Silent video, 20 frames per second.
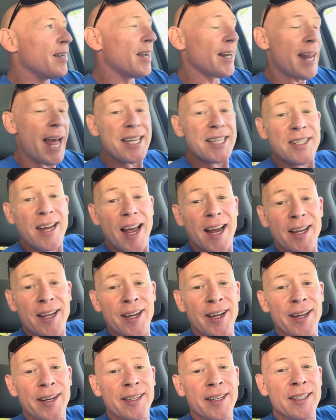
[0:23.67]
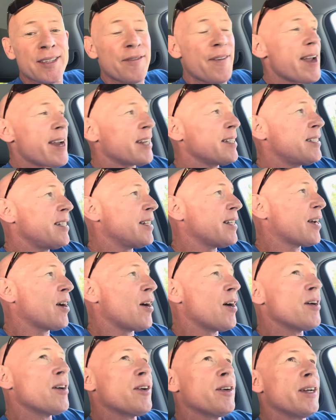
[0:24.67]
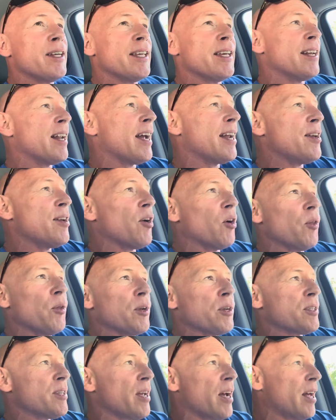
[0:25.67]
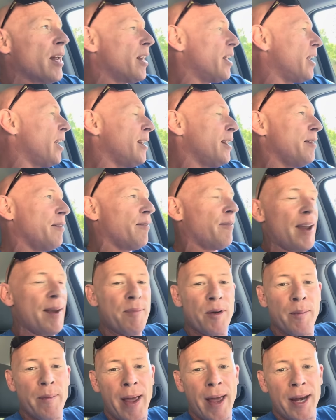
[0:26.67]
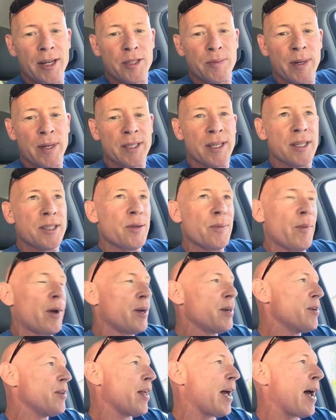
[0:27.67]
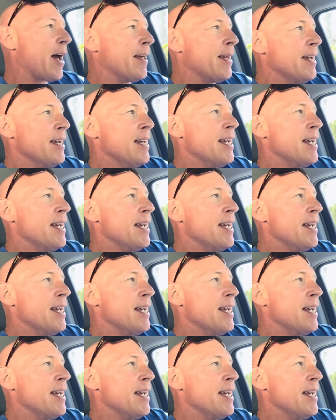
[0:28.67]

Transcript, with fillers: And that's not good because if I can see the concrete, then I know there's not any vapor management system under that.